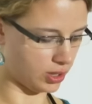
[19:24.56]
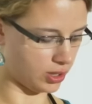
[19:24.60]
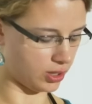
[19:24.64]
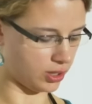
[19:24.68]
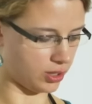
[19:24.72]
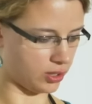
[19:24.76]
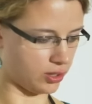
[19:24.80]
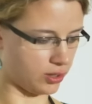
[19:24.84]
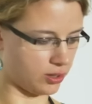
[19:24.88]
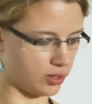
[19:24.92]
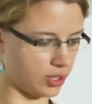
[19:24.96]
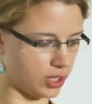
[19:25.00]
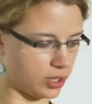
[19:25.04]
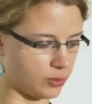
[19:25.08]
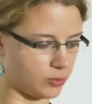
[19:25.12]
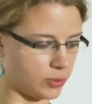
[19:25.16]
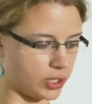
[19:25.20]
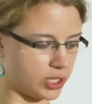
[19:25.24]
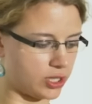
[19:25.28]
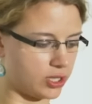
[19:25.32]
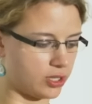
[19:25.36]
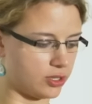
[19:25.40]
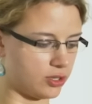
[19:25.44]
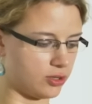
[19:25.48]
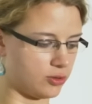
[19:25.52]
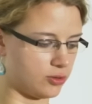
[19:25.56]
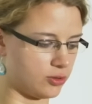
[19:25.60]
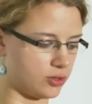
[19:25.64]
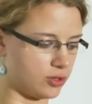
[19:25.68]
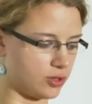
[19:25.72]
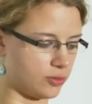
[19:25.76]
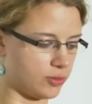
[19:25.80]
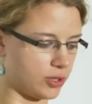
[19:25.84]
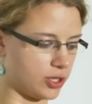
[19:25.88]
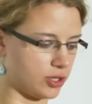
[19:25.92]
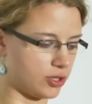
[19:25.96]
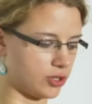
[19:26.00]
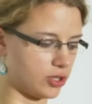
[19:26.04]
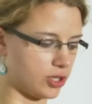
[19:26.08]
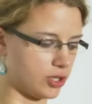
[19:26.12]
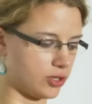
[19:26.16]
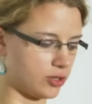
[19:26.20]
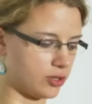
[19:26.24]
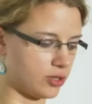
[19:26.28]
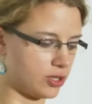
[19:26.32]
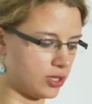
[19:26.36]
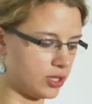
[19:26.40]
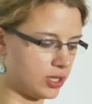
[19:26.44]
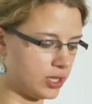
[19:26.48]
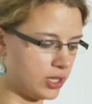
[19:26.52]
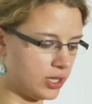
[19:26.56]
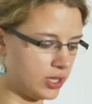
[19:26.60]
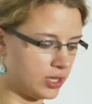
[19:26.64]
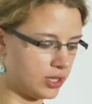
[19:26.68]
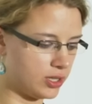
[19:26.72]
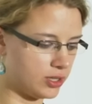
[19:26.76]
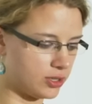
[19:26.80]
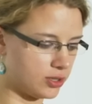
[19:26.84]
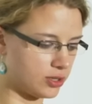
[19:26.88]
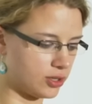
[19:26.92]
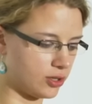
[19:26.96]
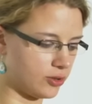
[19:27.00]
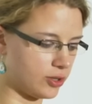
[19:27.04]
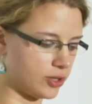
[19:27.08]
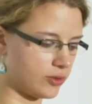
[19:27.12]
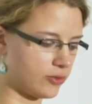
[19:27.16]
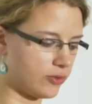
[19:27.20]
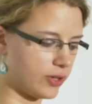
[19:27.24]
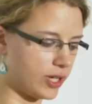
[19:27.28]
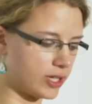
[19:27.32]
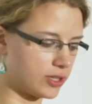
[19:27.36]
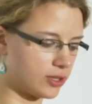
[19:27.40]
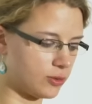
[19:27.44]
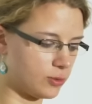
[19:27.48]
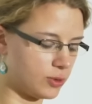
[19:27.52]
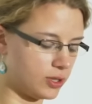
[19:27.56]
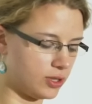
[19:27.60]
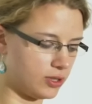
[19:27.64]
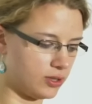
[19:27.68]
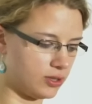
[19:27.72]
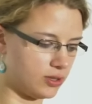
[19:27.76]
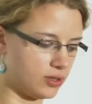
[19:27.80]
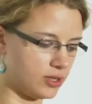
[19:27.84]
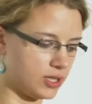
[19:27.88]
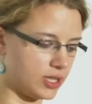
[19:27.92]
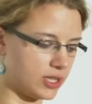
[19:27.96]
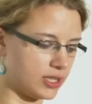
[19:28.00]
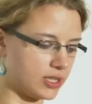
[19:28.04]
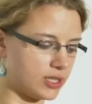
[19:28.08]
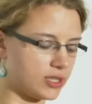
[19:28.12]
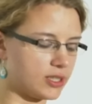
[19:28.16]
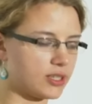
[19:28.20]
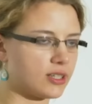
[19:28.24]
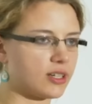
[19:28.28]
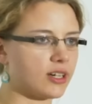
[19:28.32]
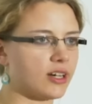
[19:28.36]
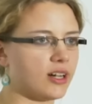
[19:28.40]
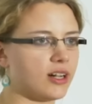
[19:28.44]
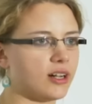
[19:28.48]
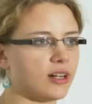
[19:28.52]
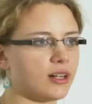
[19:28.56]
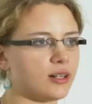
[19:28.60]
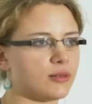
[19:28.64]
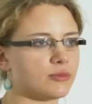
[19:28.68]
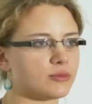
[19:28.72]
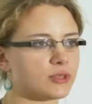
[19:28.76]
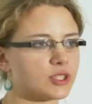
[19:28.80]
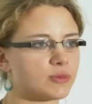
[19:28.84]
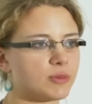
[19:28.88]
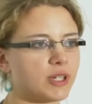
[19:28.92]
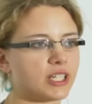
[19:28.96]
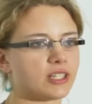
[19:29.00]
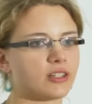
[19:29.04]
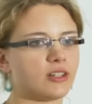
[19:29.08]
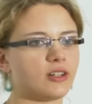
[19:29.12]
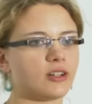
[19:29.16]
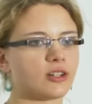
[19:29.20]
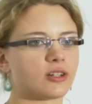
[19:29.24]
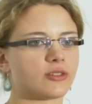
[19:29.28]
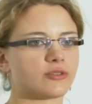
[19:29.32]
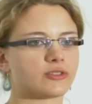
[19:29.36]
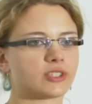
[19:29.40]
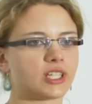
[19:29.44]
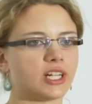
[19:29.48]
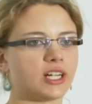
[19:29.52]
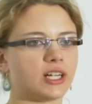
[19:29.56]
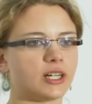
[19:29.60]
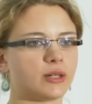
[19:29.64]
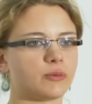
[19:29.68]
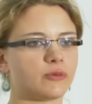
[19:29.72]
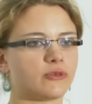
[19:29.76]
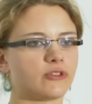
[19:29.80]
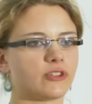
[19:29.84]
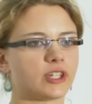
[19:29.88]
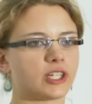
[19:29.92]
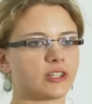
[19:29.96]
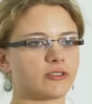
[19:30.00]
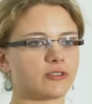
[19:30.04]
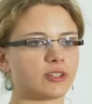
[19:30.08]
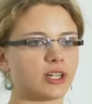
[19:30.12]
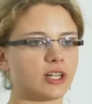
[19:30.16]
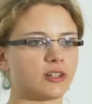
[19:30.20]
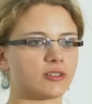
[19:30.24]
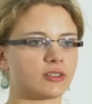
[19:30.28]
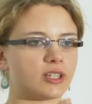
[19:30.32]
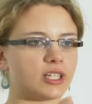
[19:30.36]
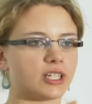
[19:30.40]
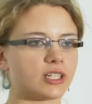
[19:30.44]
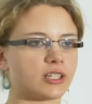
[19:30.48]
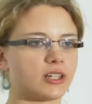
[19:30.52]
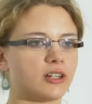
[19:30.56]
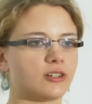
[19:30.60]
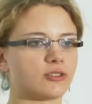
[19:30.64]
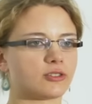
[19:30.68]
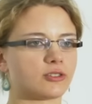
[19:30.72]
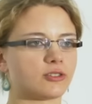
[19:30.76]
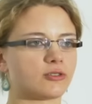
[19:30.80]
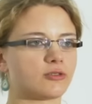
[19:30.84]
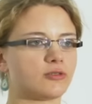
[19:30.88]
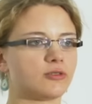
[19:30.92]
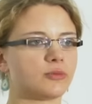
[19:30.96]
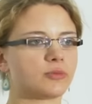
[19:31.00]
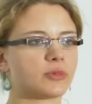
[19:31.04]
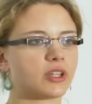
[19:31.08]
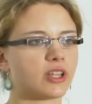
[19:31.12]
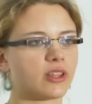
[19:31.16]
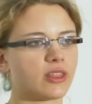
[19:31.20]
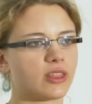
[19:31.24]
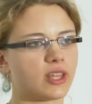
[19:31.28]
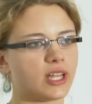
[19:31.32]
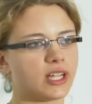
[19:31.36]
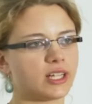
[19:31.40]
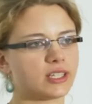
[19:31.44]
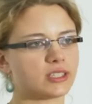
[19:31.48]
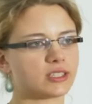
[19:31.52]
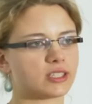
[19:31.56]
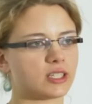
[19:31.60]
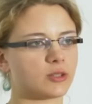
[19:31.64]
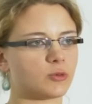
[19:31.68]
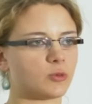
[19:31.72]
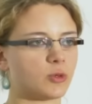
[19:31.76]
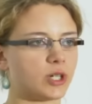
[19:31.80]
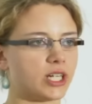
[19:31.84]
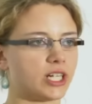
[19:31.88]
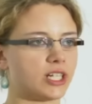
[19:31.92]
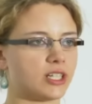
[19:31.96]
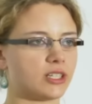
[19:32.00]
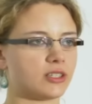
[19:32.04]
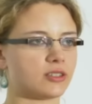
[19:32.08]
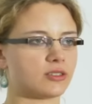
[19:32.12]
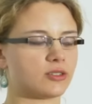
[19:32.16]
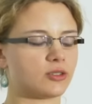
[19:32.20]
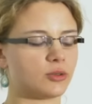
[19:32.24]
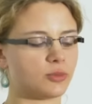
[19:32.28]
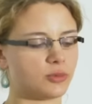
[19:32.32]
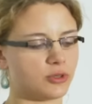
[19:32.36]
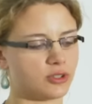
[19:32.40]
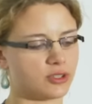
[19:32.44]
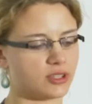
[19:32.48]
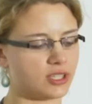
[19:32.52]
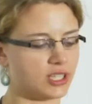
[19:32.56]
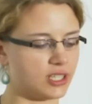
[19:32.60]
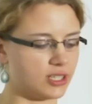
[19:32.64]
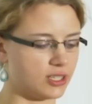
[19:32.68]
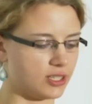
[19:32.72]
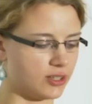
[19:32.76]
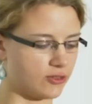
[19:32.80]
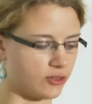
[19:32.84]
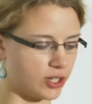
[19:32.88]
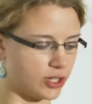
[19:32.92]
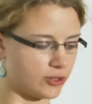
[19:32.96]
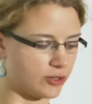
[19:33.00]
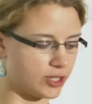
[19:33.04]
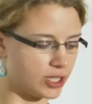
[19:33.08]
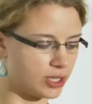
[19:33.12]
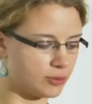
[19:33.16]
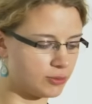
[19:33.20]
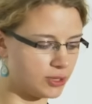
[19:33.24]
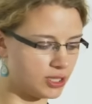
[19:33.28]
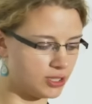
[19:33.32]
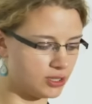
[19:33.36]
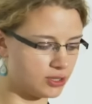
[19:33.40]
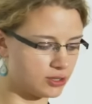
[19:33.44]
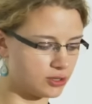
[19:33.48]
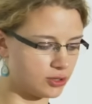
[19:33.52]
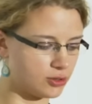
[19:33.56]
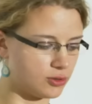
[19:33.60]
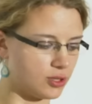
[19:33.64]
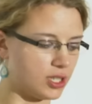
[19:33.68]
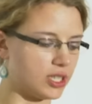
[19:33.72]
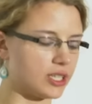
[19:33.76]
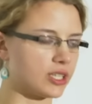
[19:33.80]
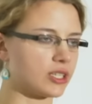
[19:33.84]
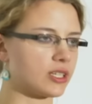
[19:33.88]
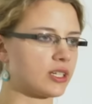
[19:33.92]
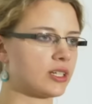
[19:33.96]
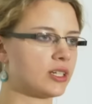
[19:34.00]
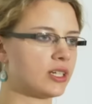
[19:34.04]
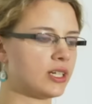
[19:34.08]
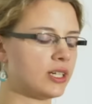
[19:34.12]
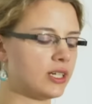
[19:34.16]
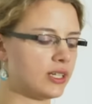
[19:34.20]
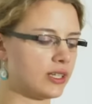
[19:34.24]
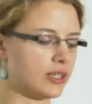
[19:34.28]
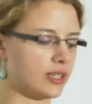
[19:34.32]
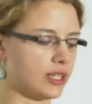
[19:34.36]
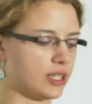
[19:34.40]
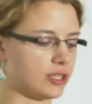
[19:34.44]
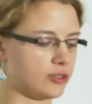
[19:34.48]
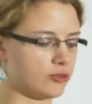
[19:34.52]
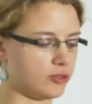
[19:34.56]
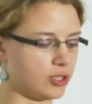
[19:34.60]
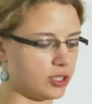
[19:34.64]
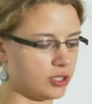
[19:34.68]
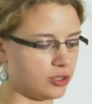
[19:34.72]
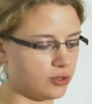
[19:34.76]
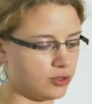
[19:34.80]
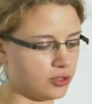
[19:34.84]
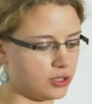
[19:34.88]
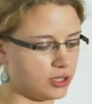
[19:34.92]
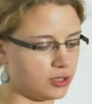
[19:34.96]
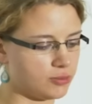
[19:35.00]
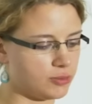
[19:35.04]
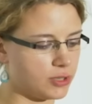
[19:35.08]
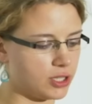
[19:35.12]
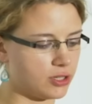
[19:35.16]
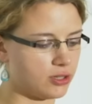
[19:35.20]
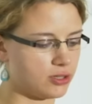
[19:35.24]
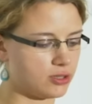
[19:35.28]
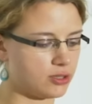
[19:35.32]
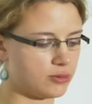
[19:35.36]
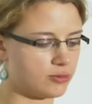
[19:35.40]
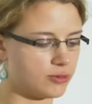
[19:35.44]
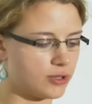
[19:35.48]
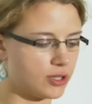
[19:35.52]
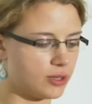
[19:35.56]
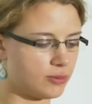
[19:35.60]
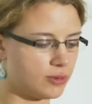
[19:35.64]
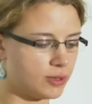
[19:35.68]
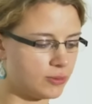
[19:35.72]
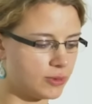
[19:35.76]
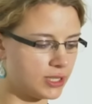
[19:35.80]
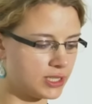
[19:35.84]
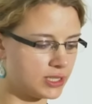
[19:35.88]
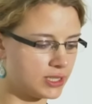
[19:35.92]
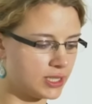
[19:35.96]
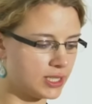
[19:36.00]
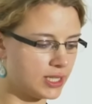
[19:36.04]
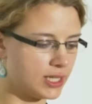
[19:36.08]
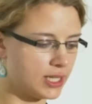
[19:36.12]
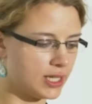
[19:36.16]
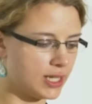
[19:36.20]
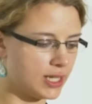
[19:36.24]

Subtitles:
And then we can use the bar chart. So in fact, you will spend a lot of time figuring out how to group the things and where to put in the variable to then reuse it. Because the problem is